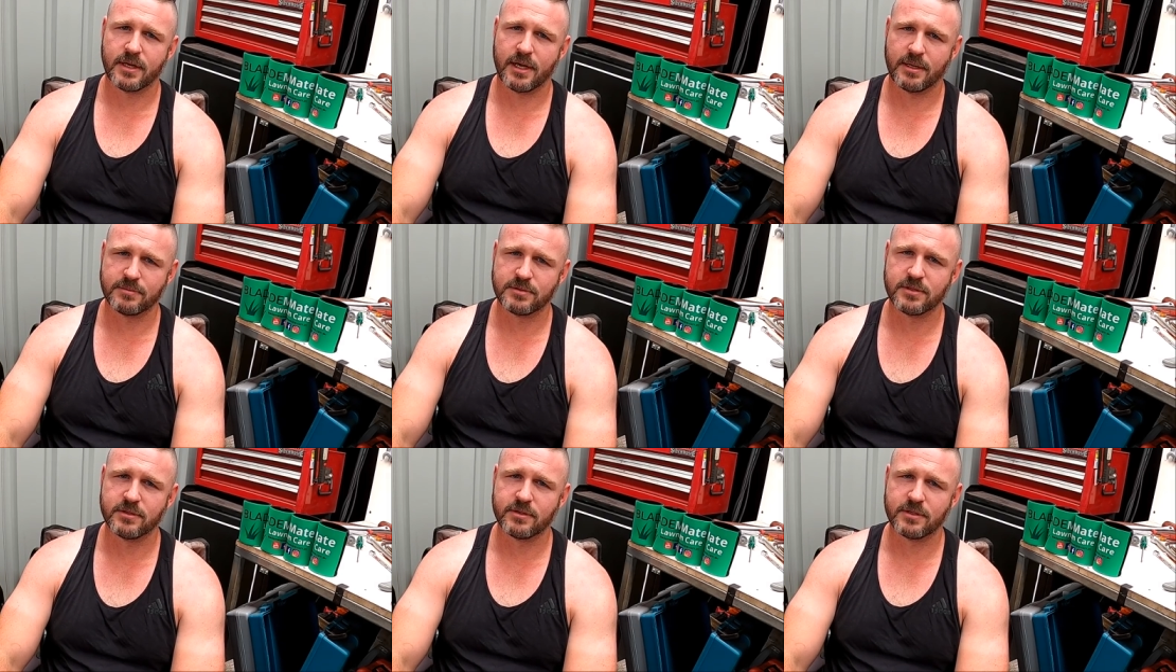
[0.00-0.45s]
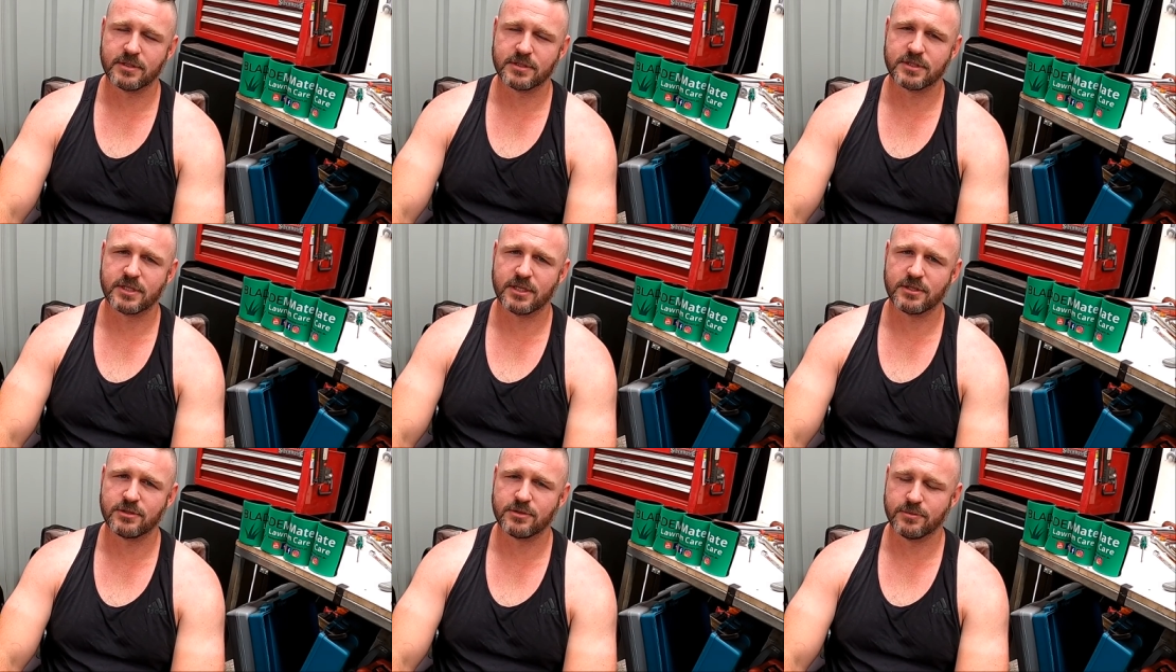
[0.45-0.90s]
absolutely
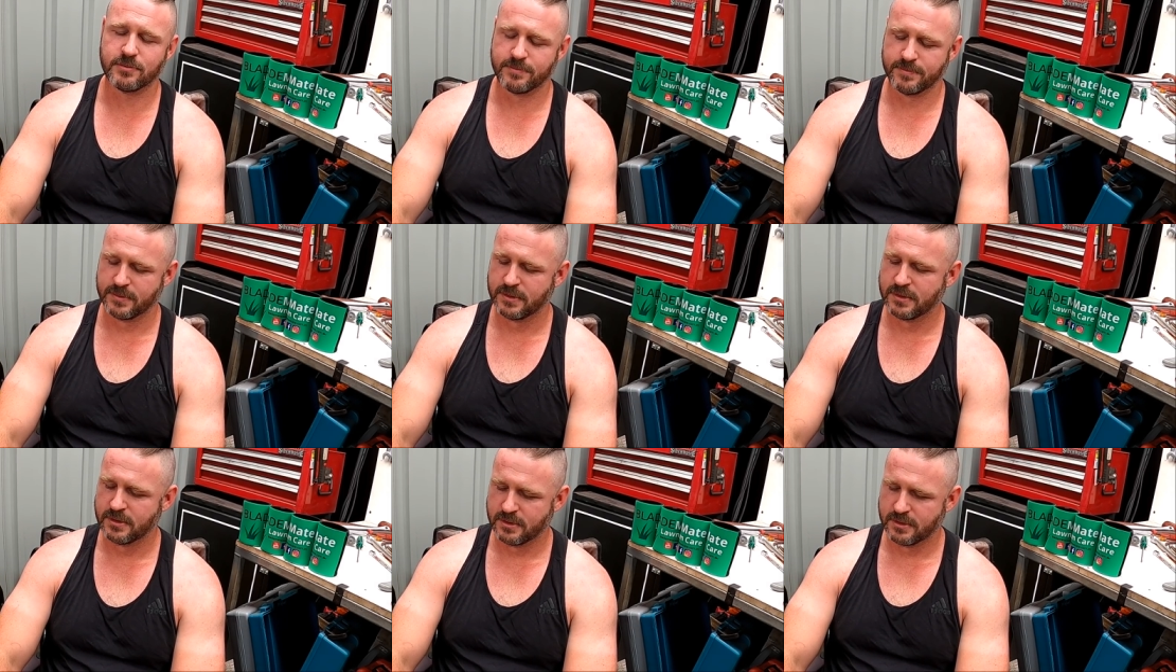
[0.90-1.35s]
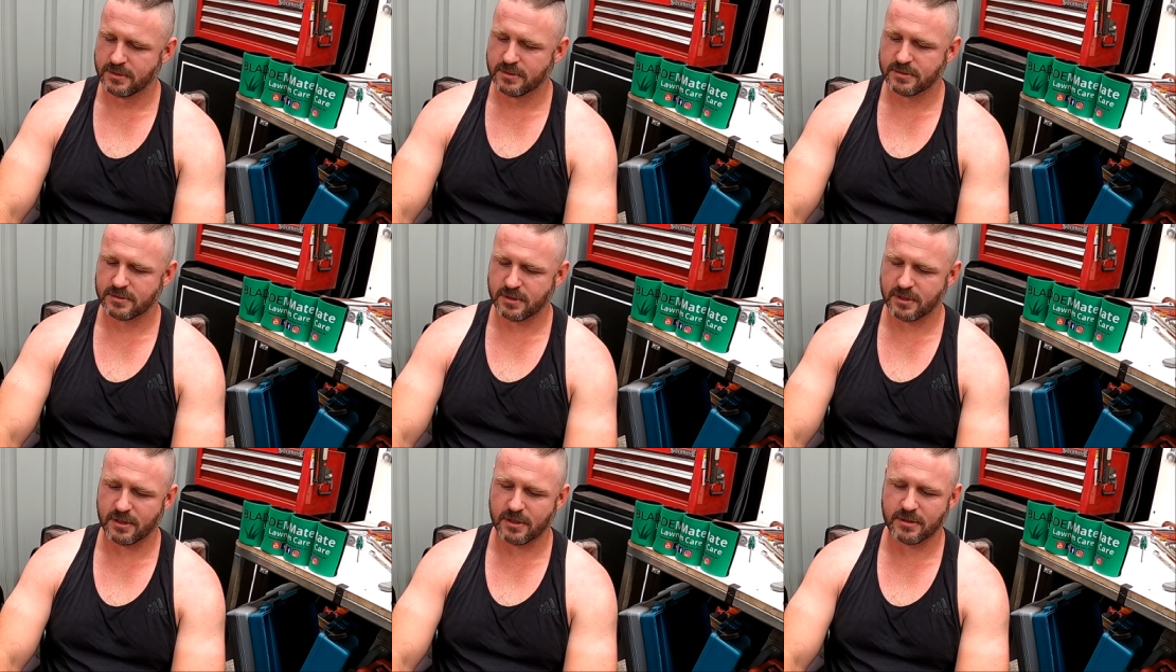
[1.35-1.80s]
essential.
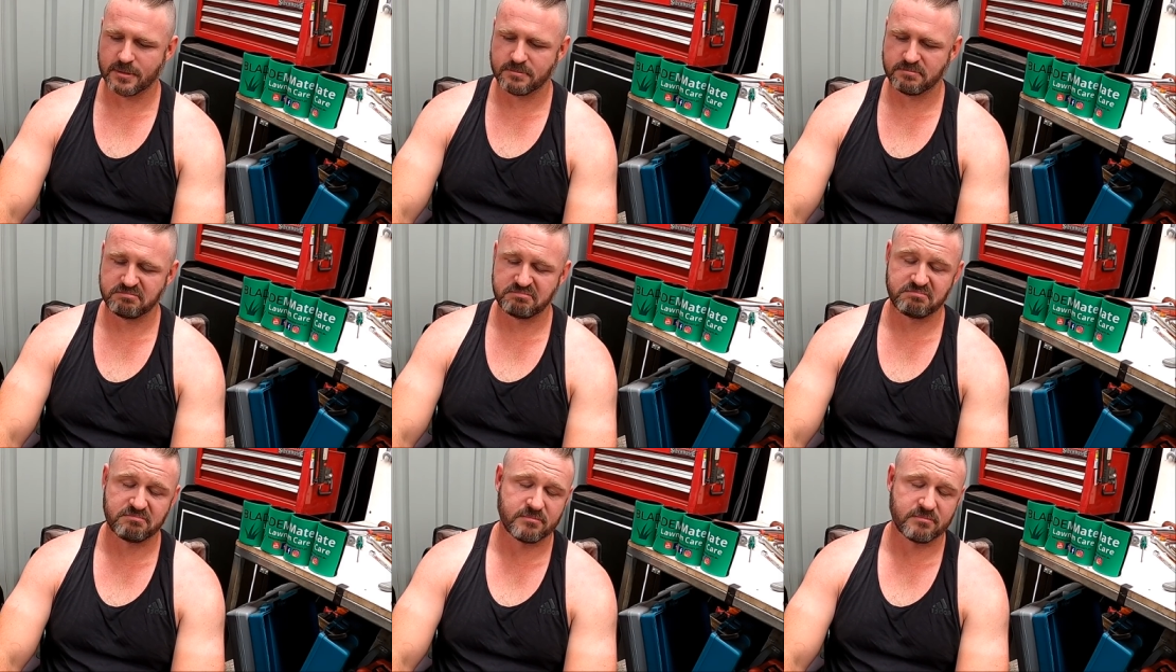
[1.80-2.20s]
So,